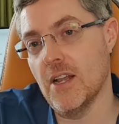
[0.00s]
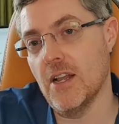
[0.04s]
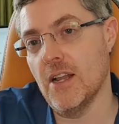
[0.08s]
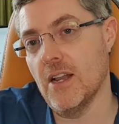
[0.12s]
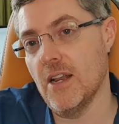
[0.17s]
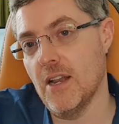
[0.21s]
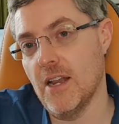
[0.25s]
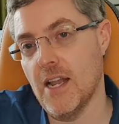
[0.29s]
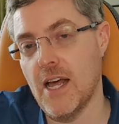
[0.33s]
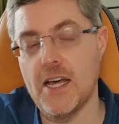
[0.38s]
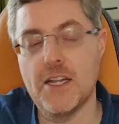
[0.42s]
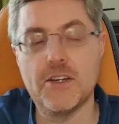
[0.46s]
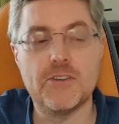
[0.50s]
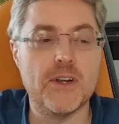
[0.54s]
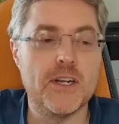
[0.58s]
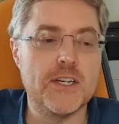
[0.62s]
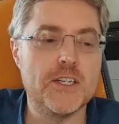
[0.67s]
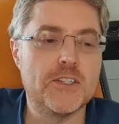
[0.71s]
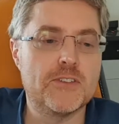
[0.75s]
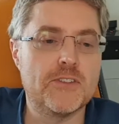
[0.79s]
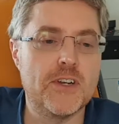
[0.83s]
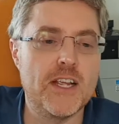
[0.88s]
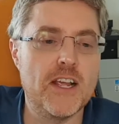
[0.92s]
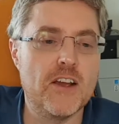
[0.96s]
Land
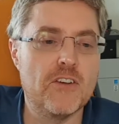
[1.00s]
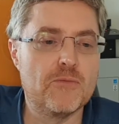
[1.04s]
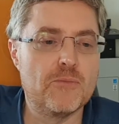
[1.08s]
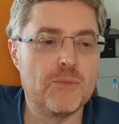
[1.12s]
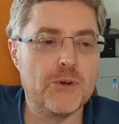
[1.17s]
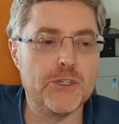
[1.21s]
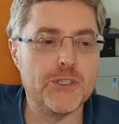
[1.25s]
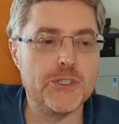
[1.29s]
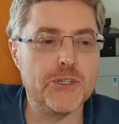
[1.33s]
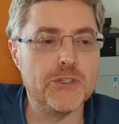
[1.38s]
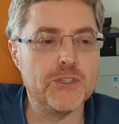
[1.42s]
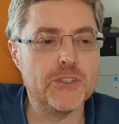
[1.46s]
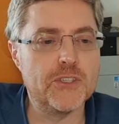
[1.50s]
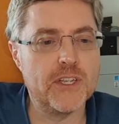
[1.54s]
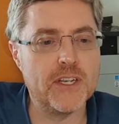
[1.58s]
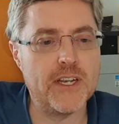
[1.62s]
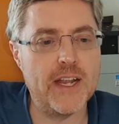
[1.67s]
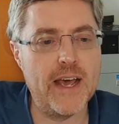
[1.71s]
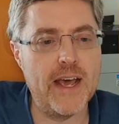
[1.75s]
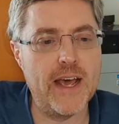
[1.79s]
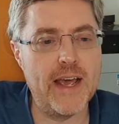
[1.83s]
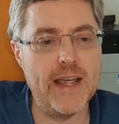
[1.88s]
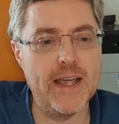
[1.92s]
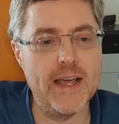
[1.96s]
Registry have produced
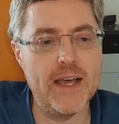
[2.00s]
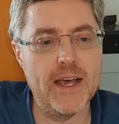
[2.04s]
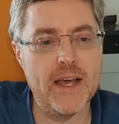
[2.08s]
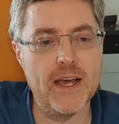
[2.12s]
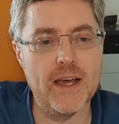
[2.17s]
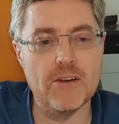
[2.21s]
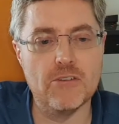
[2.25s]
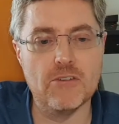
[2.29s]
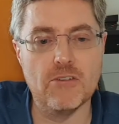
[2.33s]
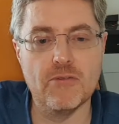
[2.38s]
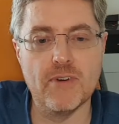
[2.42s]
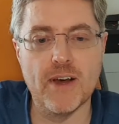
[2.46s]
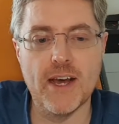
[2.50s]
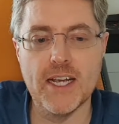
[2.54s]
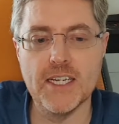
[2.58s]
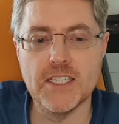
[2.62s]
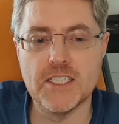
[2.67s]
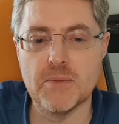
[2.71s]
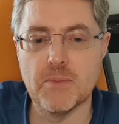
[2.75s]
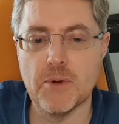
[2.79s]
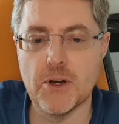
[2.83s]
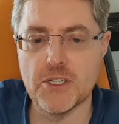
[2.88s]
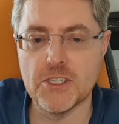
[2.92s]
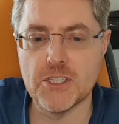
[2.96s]
today a revised
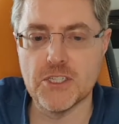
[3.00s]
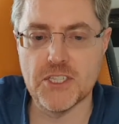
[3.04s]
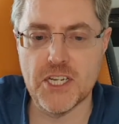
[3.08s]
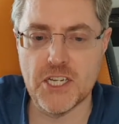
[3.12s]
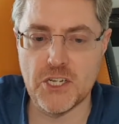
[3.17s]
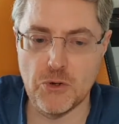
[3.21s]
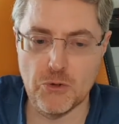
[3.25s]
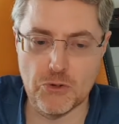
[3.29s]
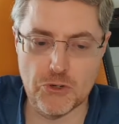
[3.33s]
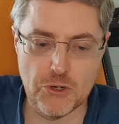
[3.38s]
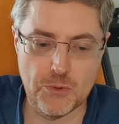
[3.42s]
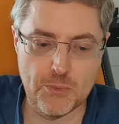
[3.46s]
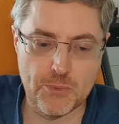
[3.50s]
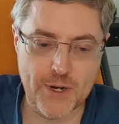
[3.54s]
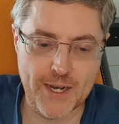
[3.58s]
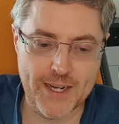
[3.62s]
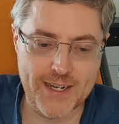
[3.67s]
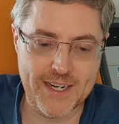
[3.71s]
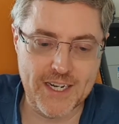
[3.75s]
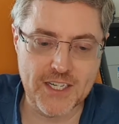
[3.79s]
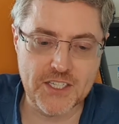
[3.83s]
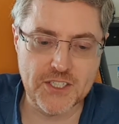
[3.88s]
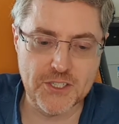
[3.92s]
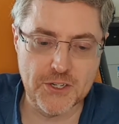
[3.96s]
emergency note to
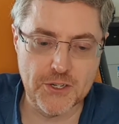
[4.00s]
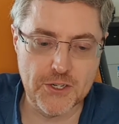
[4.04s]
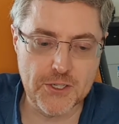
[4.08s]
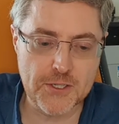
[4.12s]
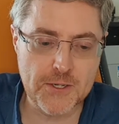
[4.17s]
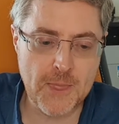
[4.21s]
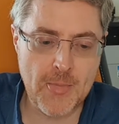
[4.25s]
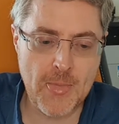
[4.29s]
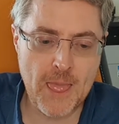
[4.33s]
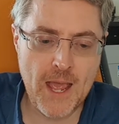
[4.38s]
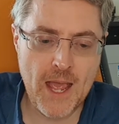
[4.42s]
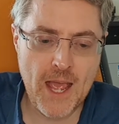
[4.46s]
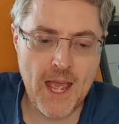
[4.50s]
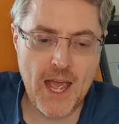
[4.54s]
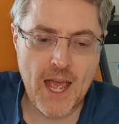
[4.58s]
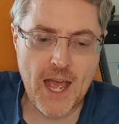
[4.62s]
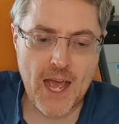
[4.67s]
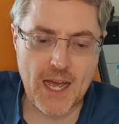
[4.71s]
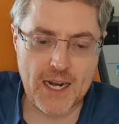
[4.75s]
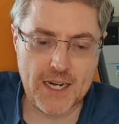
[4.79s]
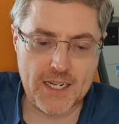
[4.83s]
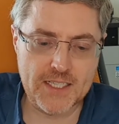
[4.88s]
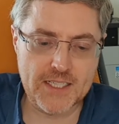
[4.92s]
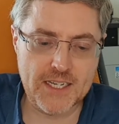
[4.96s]
practitioners,
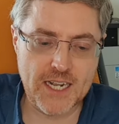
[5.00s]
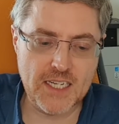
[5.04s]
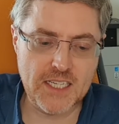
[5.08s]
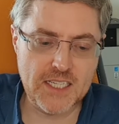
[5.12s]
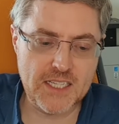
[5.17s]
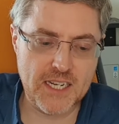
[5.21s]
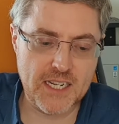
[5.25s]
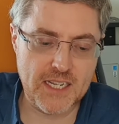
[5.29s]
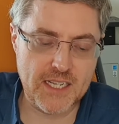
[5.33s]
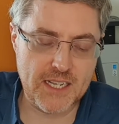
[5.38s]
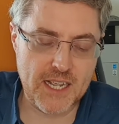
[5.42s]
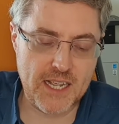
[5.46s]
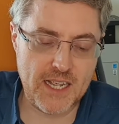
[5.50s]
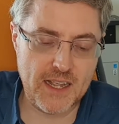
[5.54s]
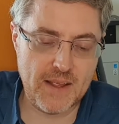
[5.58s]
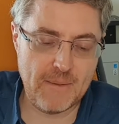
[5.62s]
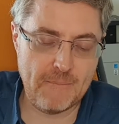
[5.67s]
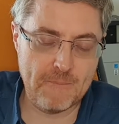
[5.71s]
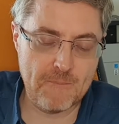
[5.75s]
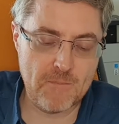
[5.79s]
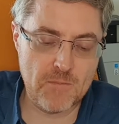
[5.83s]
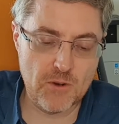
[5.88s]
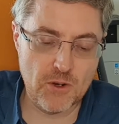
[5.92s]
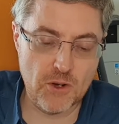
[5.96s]
and essentially,
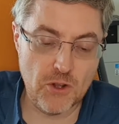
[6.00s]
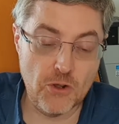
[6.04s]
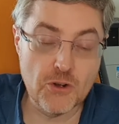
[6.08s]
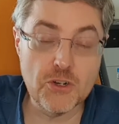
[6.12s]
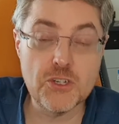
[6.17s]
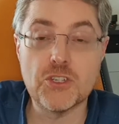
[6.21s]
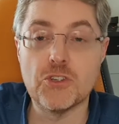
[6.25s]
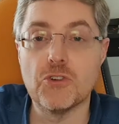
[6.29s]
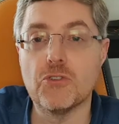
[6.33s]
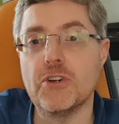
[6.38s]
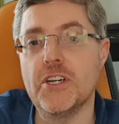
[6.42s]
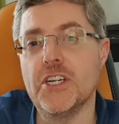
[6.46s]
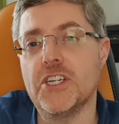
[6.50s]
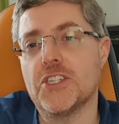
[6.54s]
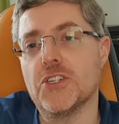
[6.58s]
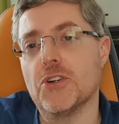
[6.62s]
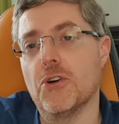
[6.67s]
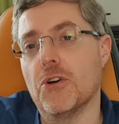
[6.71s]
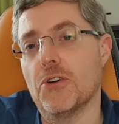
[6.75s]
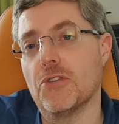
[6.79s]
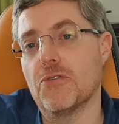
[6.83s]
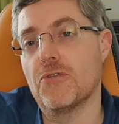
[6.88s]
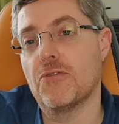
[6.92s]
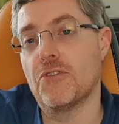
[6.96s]
long story
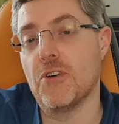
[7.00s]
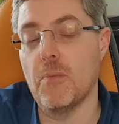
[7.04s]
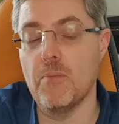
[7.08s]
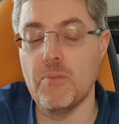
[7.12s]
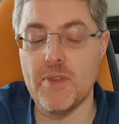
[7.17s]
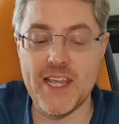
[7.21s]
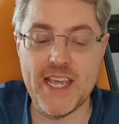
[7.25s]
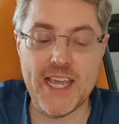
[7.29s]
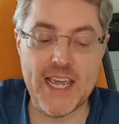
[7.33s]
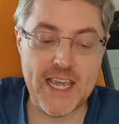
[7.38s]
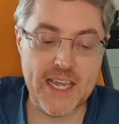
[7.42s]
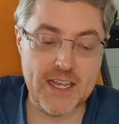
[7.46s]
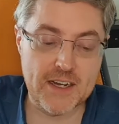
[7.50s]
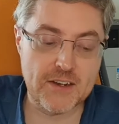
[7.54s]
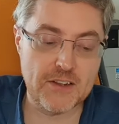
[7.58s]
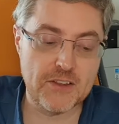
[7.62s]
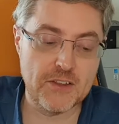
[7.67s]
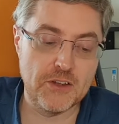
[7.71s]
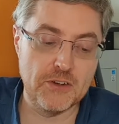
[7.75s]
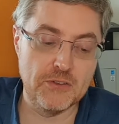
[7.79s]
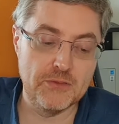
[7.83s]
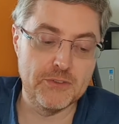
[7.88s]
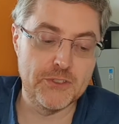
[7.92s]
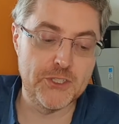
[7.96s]
short, from the 8th
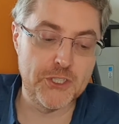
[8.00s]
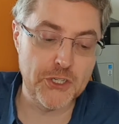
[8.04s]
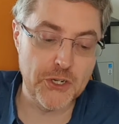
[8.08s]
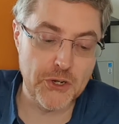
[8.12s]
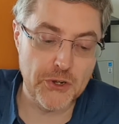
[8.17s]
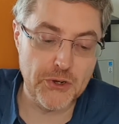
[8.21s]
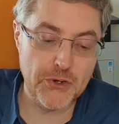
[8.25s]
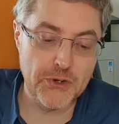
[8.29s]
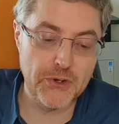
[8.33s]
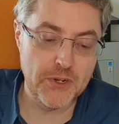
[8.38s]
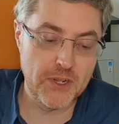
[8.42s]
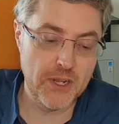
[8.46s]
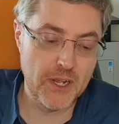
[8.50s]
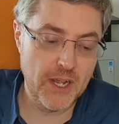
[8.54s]
of June,